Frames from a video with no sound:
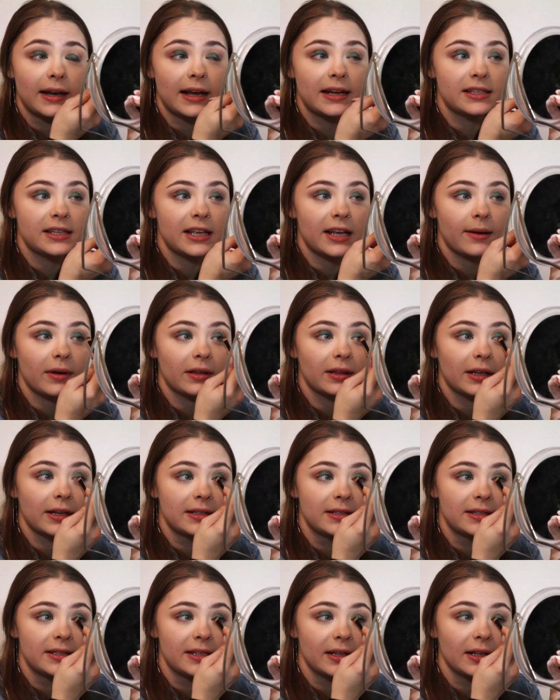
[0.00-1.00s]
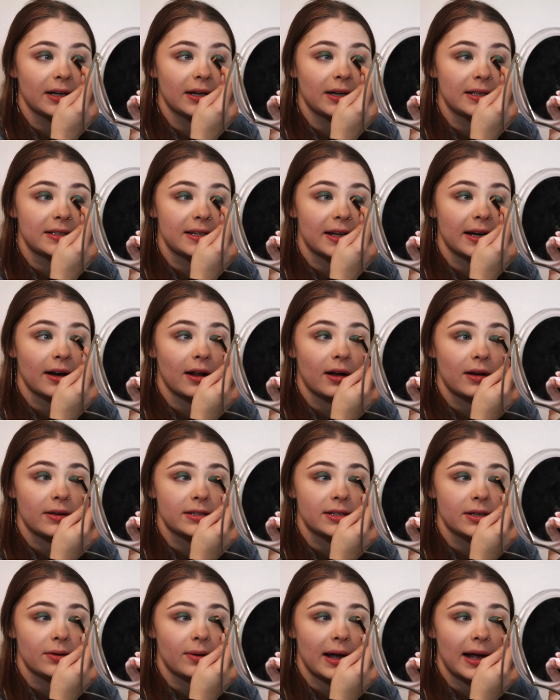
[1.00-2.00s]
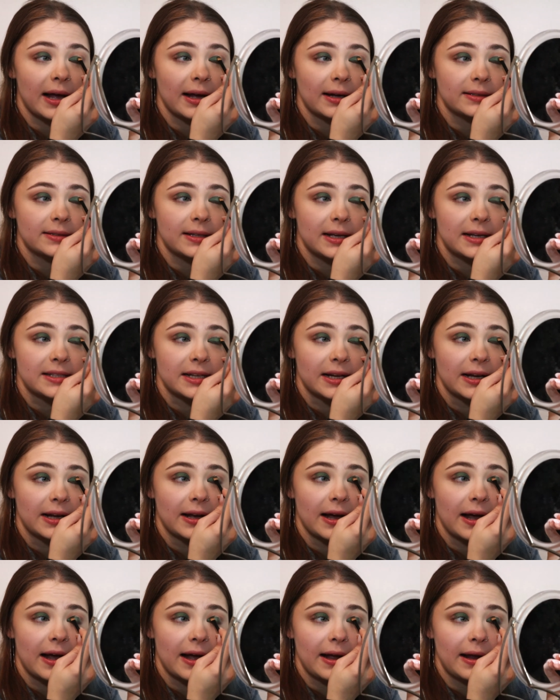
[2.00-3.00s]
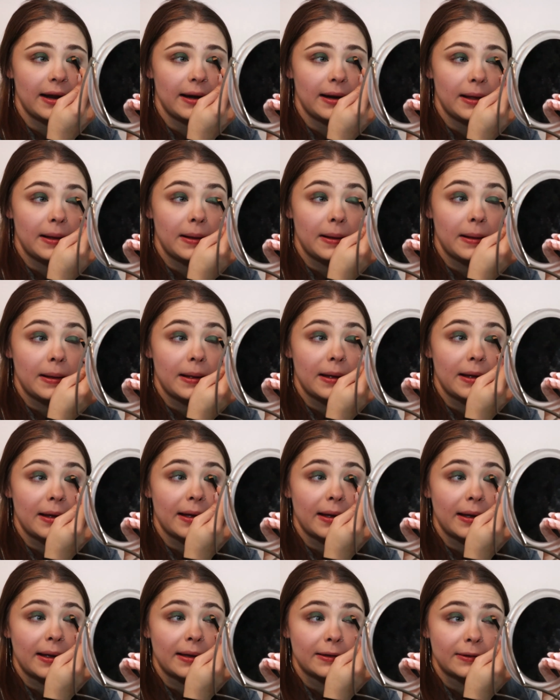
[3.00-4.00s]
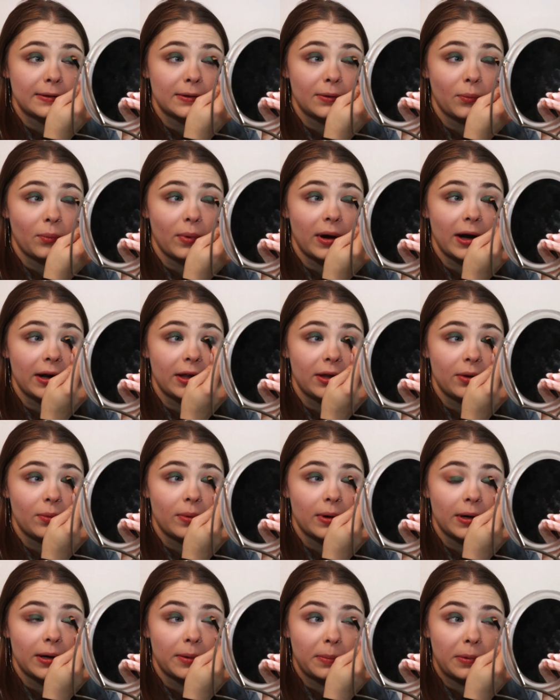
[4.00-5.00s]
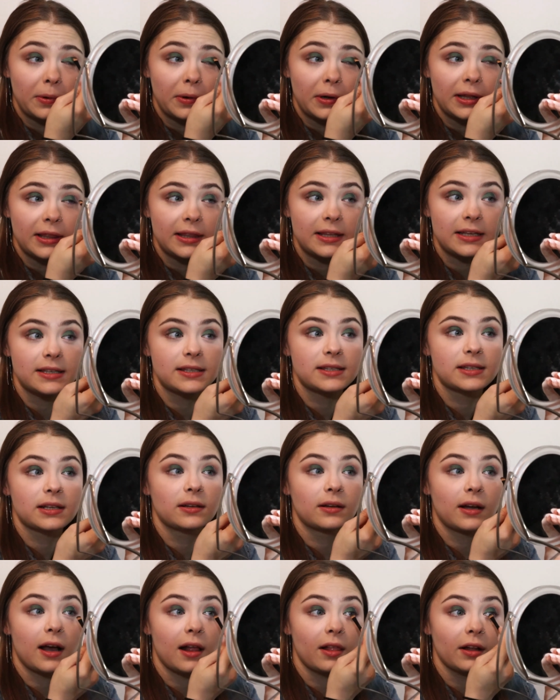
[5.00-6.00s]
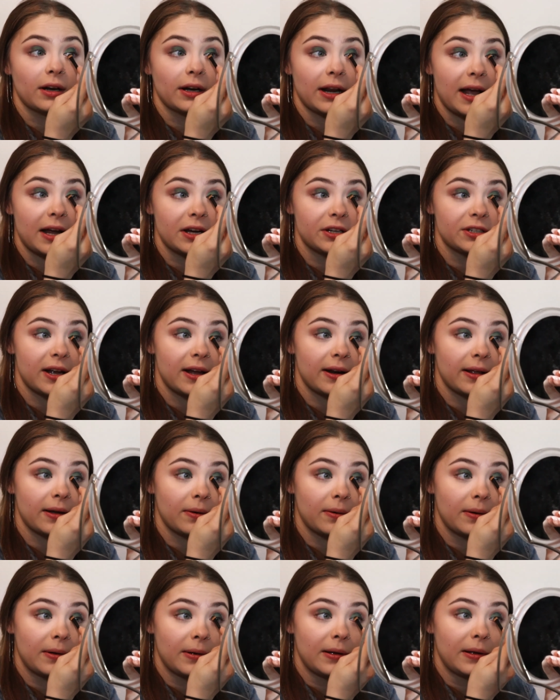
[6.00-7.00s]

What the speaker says: nice thing about the concealer is that it also acts as a guide as to where you want to put this colored eyeshadow.